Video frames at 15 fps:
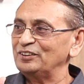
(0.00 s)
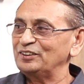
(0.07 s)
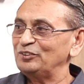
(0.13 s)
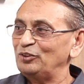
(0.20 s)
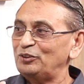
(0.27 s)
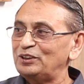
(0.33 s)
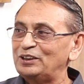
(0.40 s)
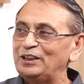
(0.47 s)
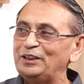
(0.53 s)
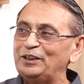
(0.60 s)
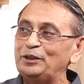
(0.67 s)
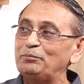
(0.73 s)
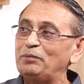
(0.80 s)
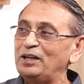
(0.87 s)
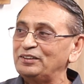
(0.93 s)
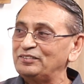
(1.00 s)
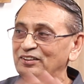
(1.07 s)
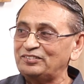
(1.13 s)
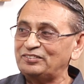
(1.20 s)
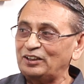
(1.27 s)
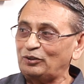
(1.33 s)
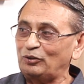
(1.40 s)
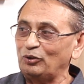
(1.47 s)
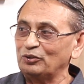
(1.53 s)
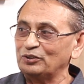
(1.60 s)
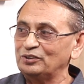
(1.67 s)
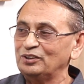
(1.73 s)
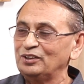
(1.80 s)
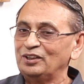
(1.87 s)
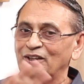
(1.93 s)
Not clean it by just a cloth.
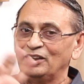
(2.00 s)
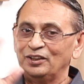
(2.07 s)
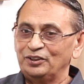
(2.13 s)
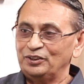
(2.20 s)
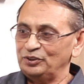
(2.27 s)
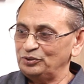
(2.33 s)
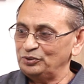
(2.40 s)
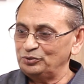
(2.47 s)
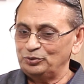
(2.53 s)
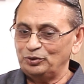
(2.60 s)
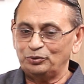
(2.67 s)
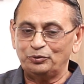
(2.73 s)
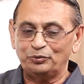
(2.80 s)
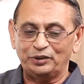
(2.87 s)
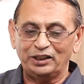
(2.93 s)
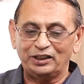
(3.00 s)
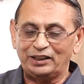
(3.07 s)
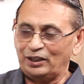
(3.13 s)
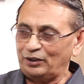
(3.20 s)
You have to take